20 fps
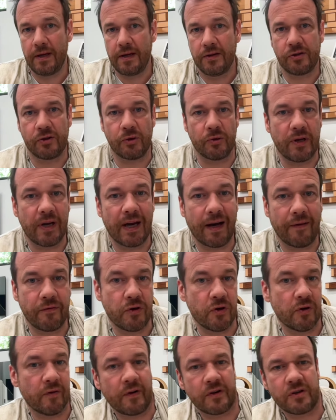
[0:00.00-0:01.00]
So you have a
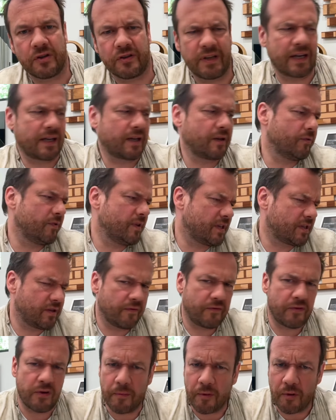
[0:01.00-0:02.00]
Universal Declaration
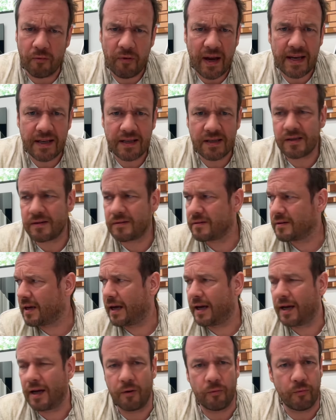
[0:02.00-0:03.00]
of Human Rights
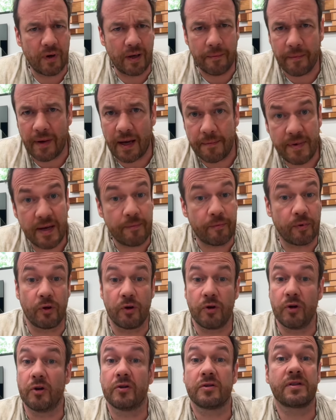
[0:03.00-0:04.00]
uh, written by people
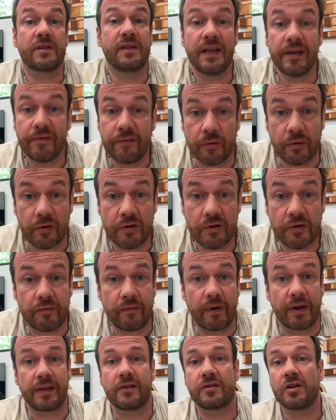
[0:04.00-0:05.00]
who are slave owners,
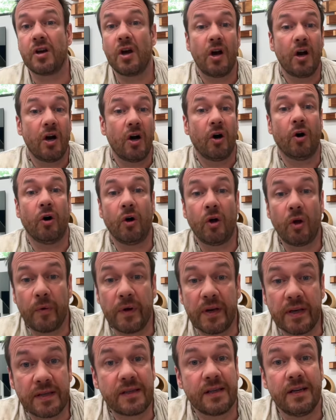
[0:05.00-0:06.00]
right? There's
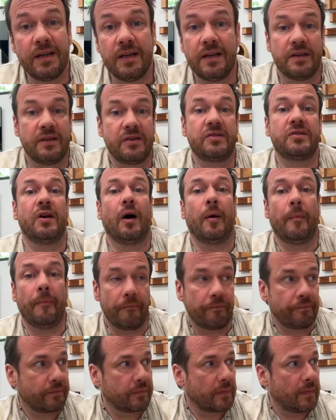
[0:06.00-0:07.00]
always
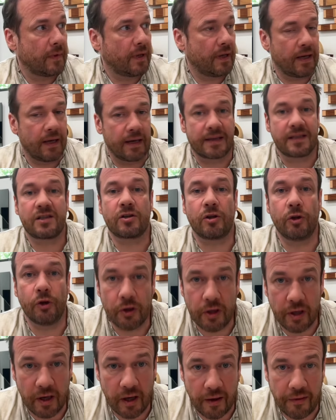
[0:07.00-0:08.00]
some
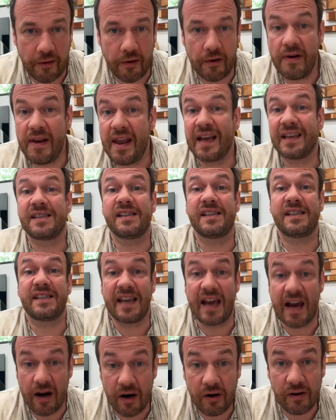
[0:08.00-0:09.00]
excluded other,
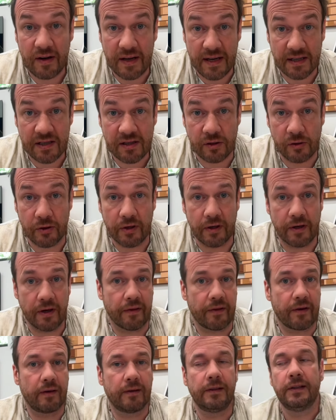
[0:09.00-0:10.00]
necessarily excluded
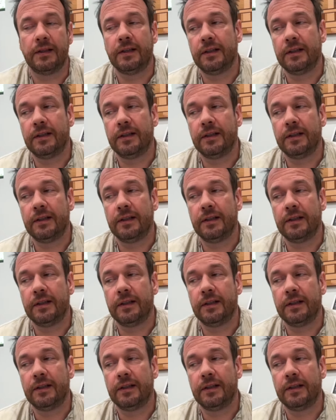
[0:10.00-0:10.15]
other.